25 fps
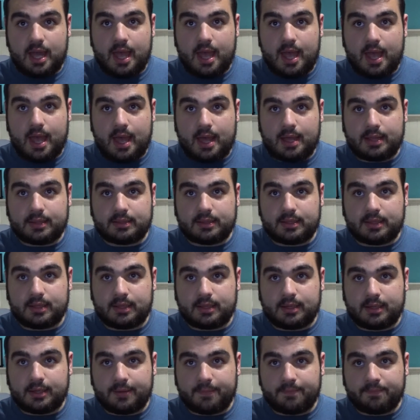And
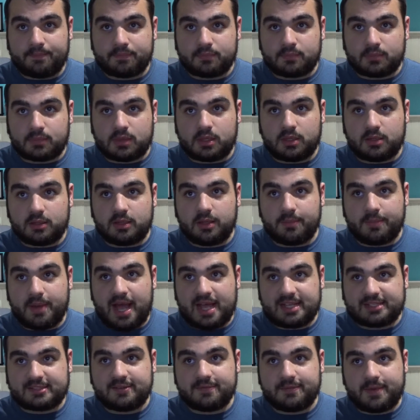the
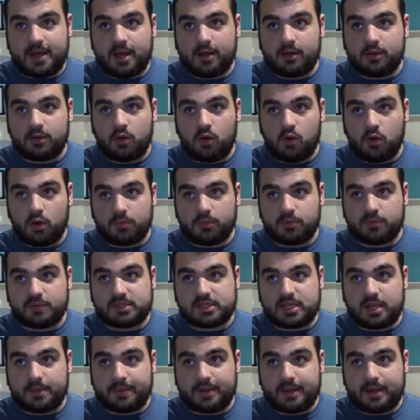massive amount of horror
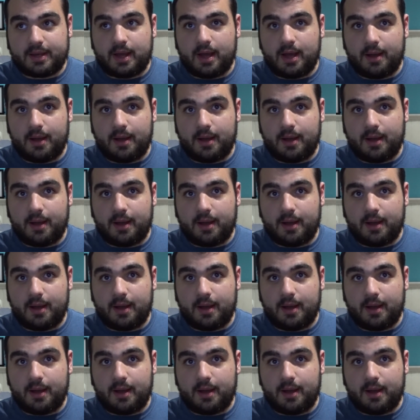movies coming